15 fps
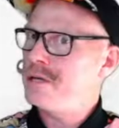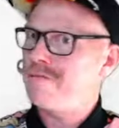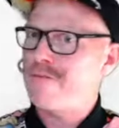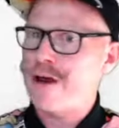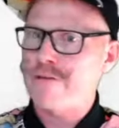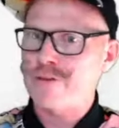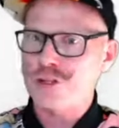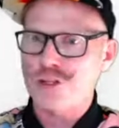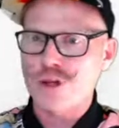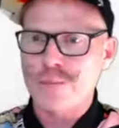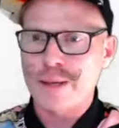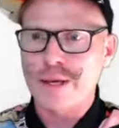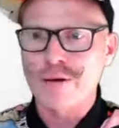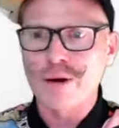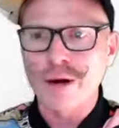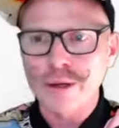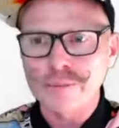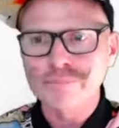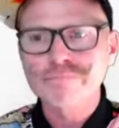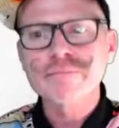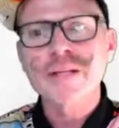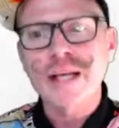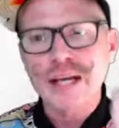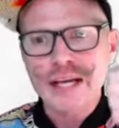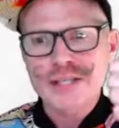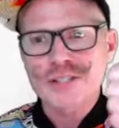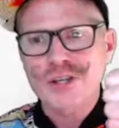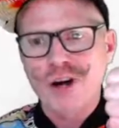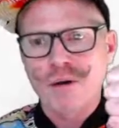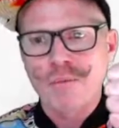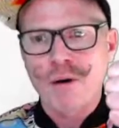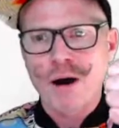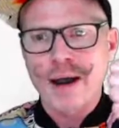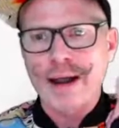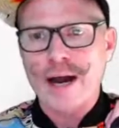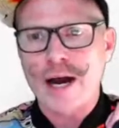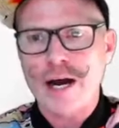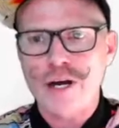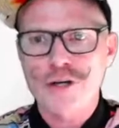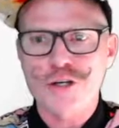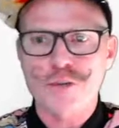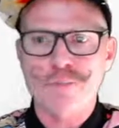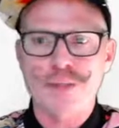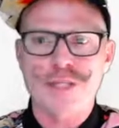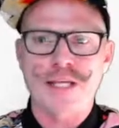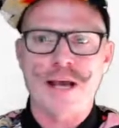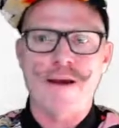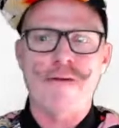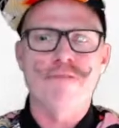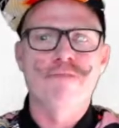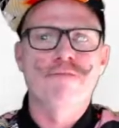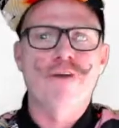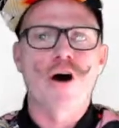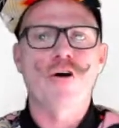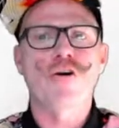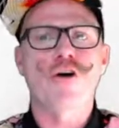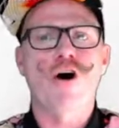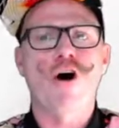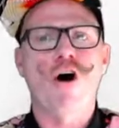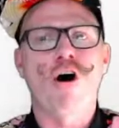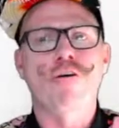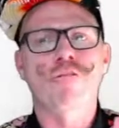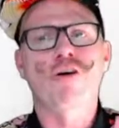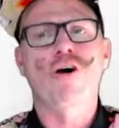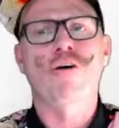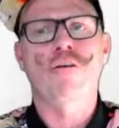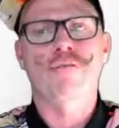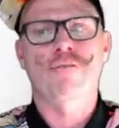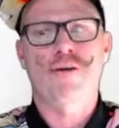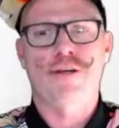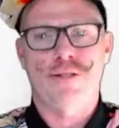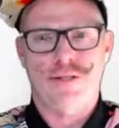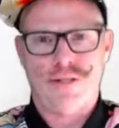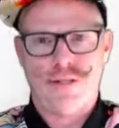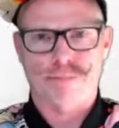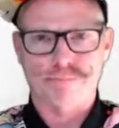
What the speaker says: favorite superhero, it's got my 100% vote of confidence.